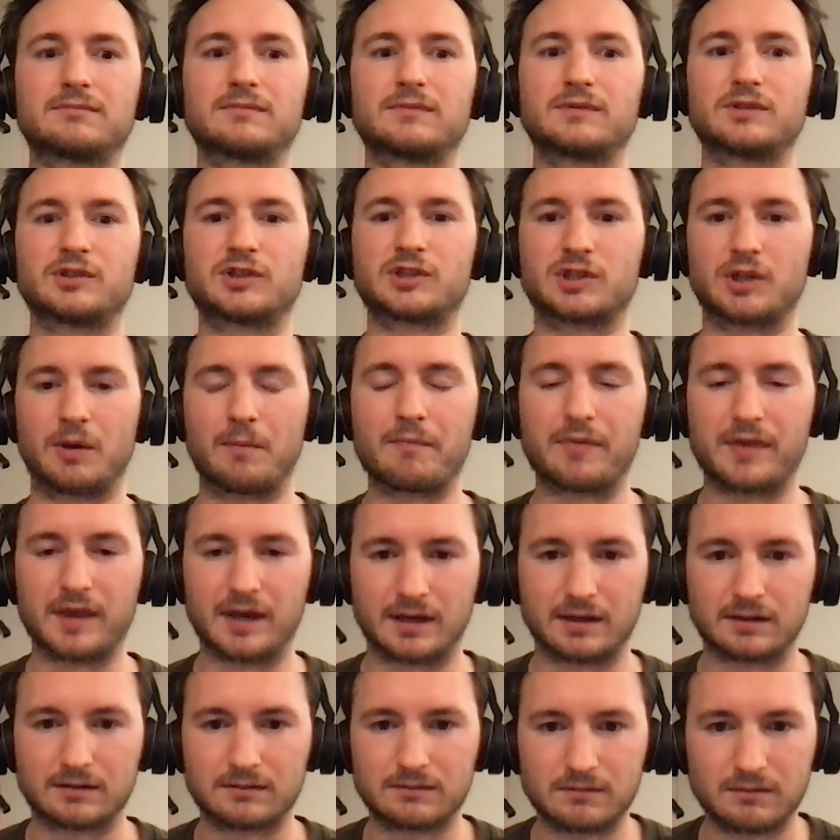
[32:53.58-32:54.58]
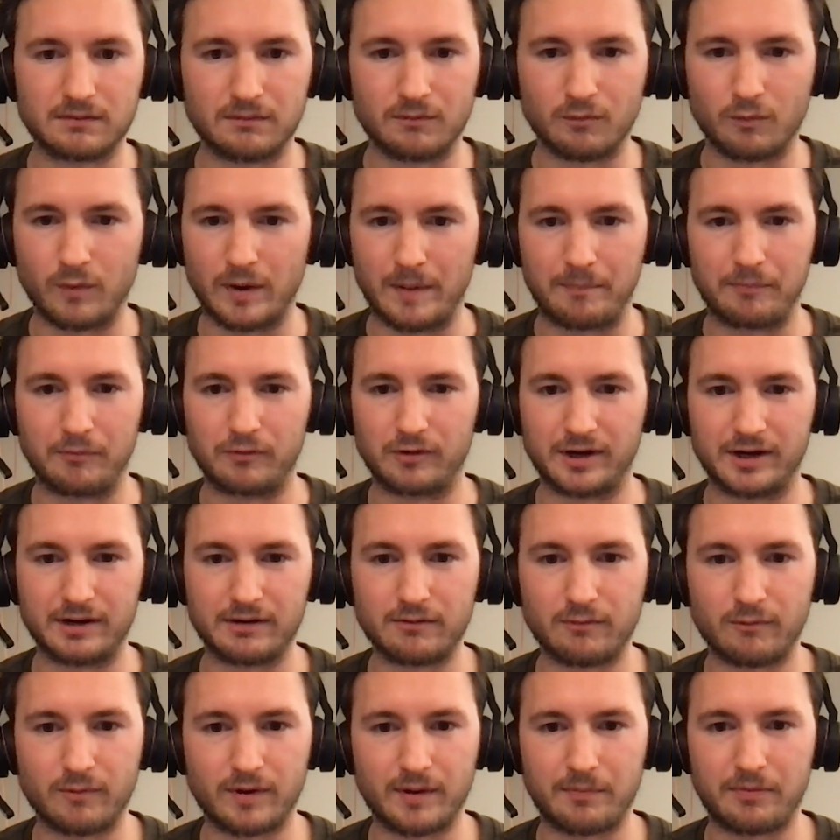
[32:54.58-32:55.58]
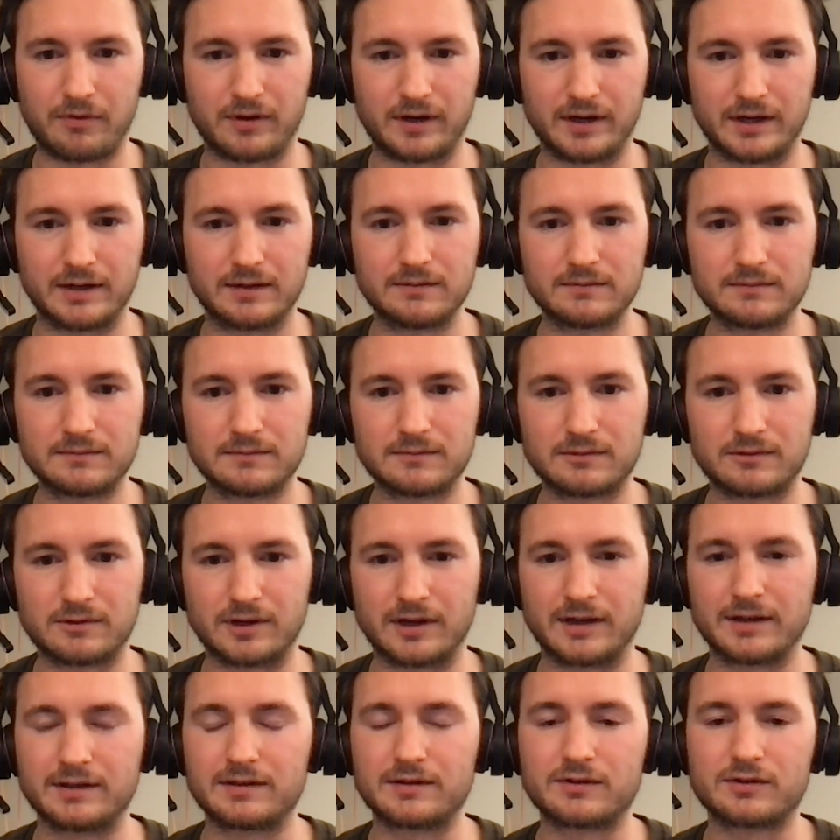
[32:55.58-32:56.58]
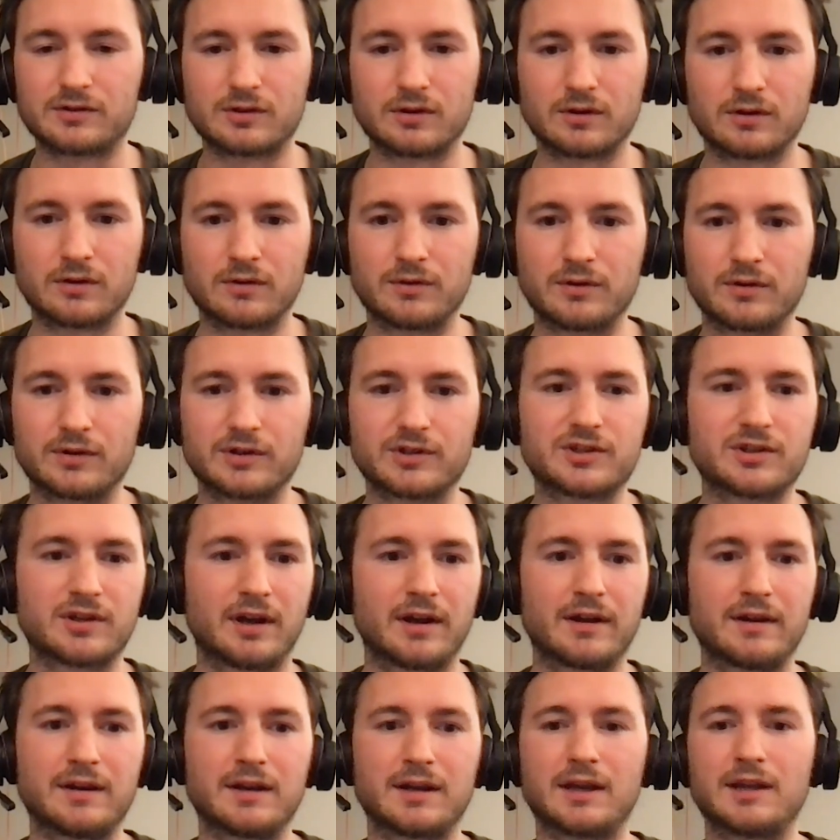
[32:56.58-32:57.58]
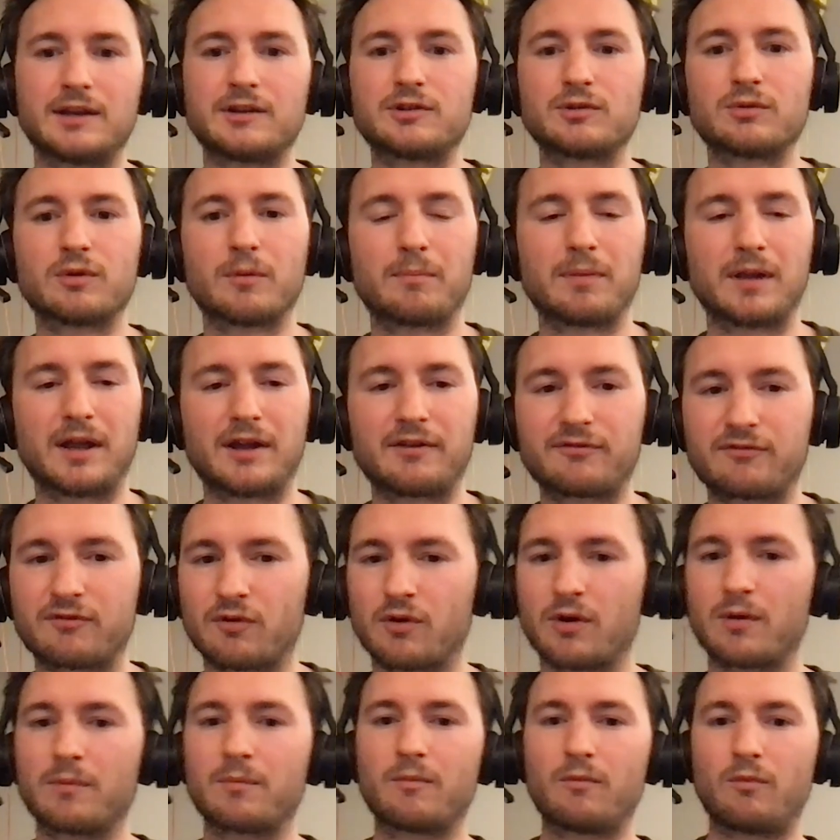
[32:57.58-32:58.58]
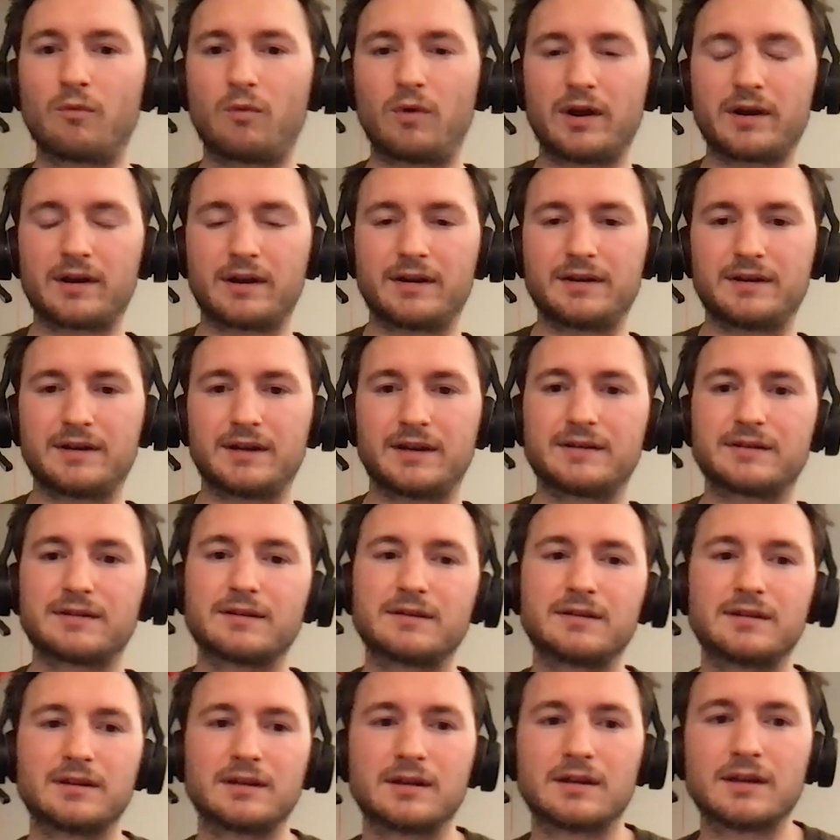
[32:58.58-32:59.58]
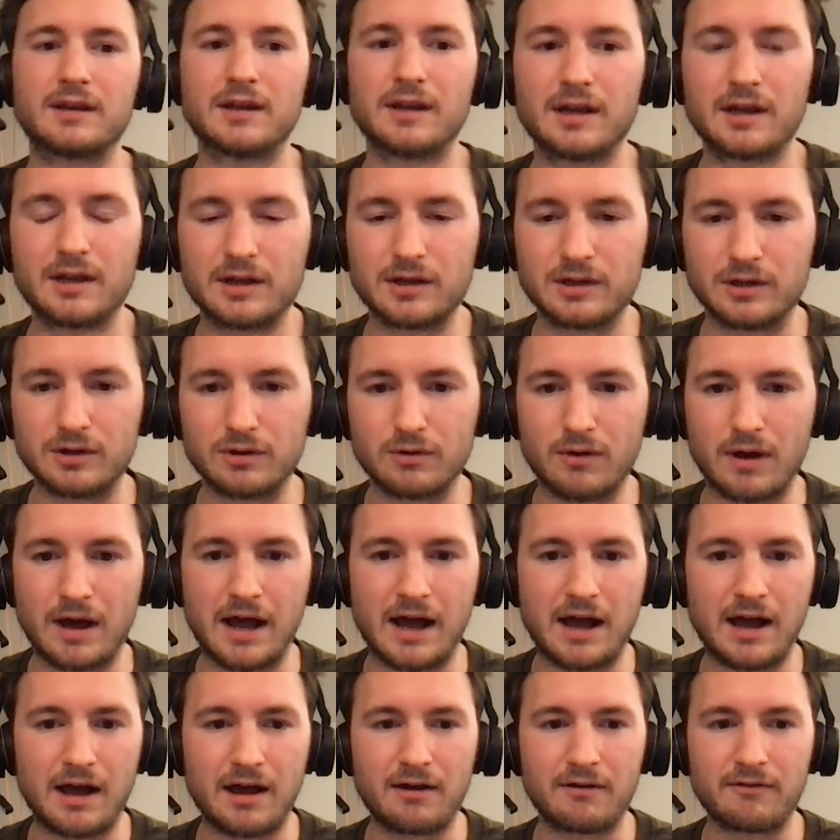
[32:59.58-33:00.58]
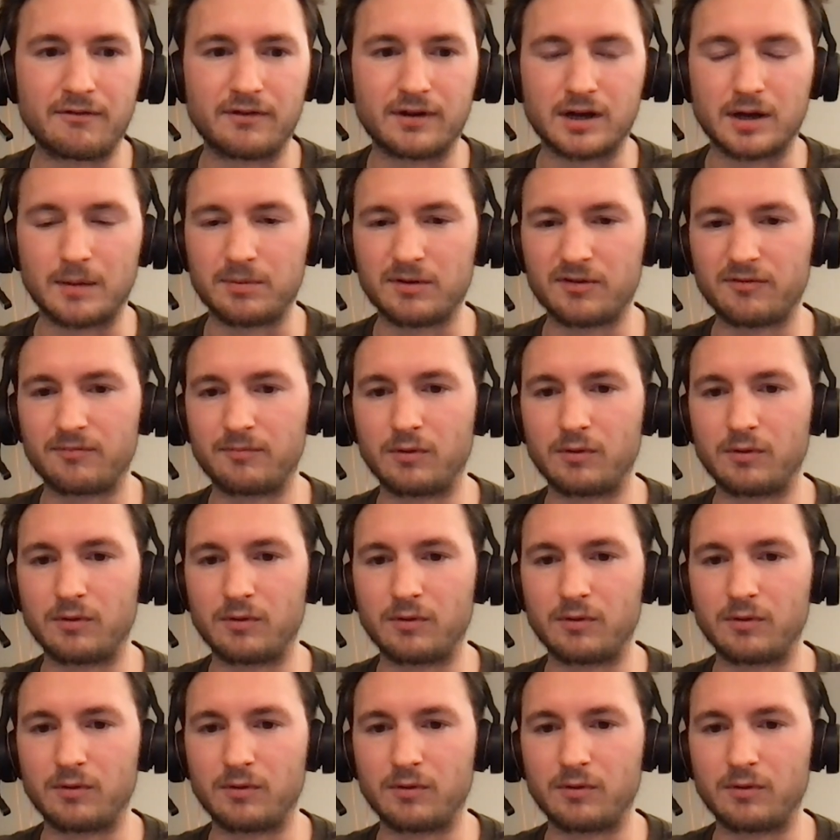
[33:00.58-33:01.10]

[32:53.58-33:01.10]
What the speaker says: something Web3, right? So you're signing into a platform, one identity. You have a couple of